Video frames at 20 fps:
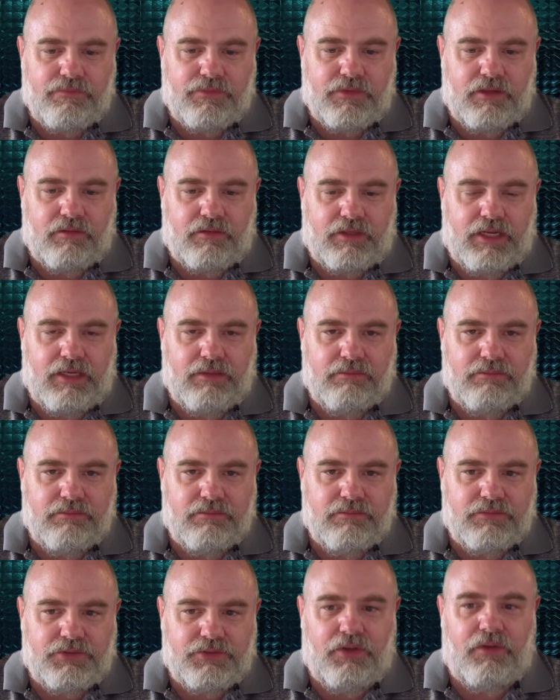Okay,
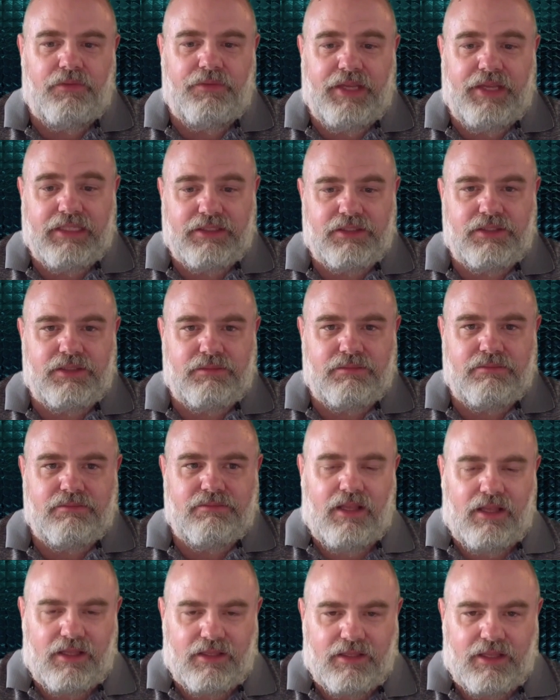so that's
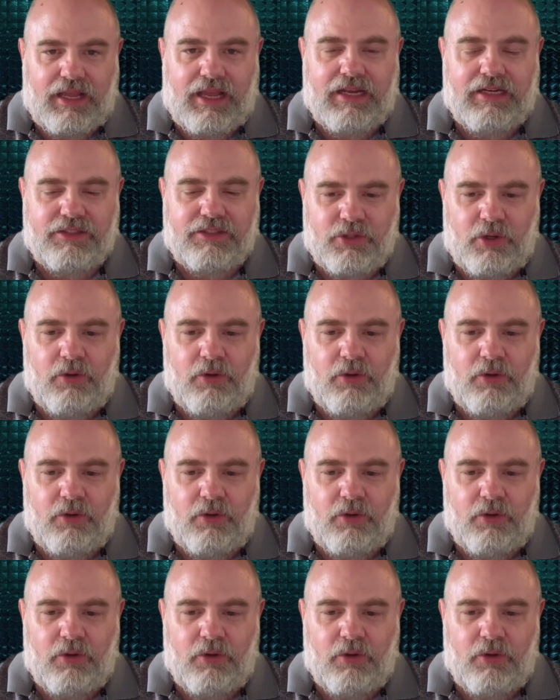on its